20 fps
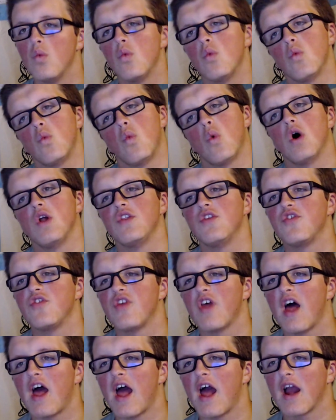1
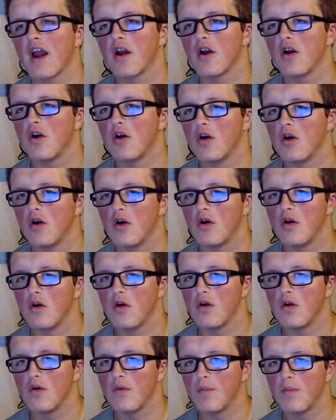sack.
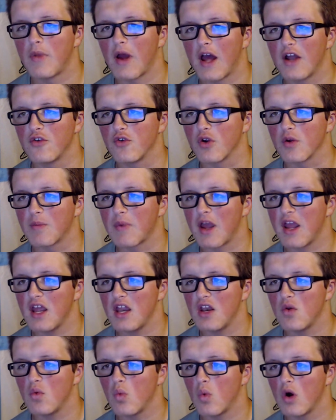Patrick
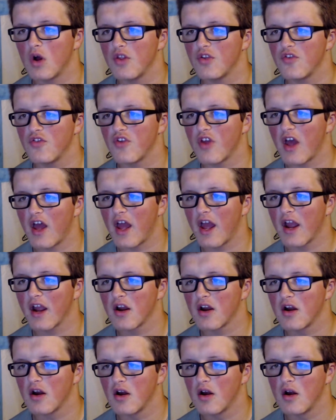Payton 1 sack.
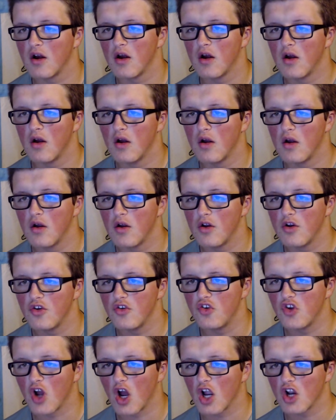
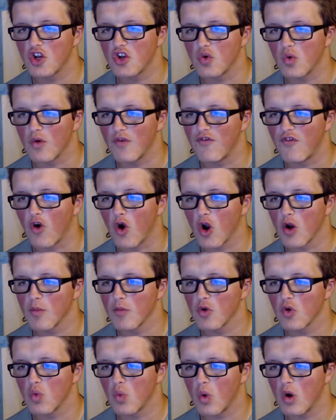Joshua
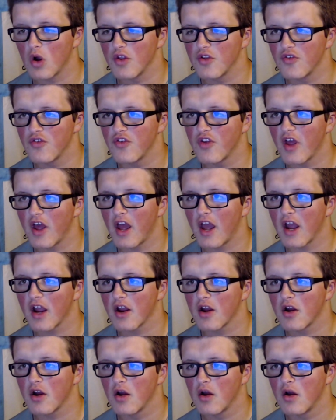Farmer 1 sack.
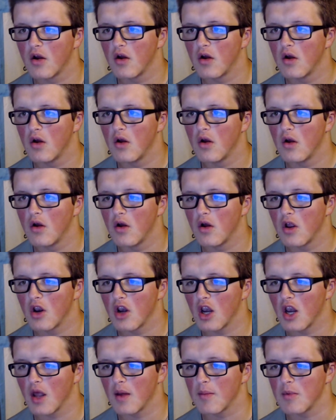
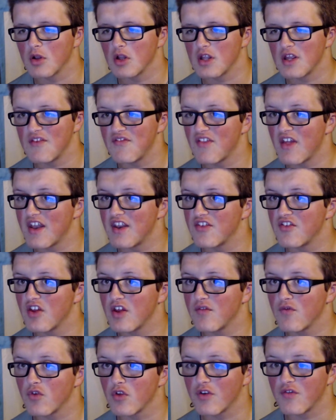And I believe that is
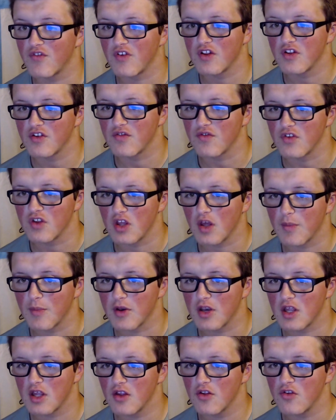it for defensively. If it
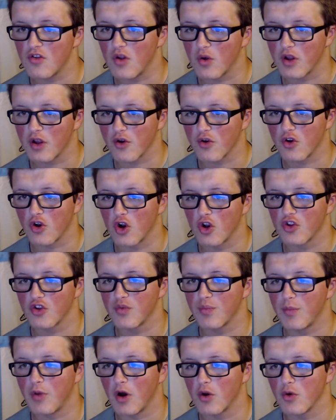is, no kick returns.
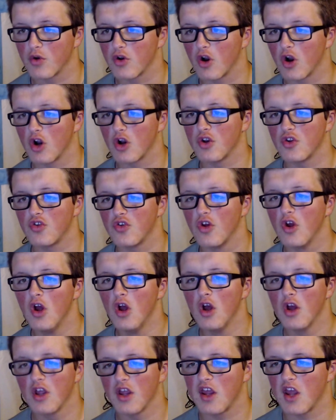Punt returns,
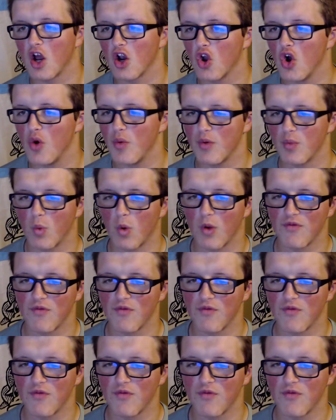Keon Coleman 1 for
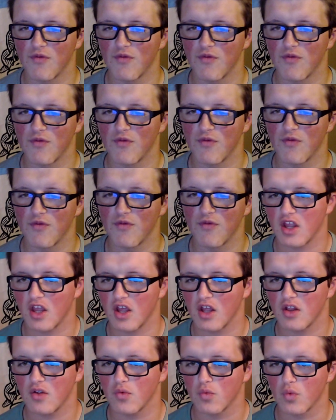9 yards.
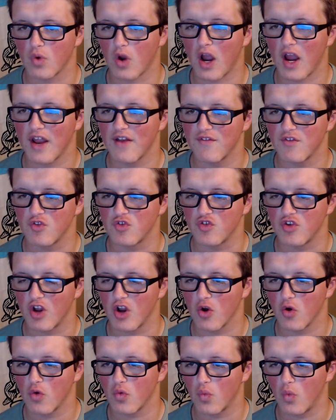Kicking, Ryan
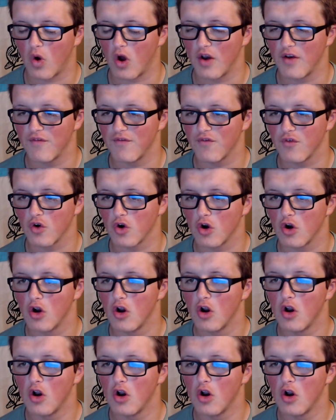Fitzgerald 1 for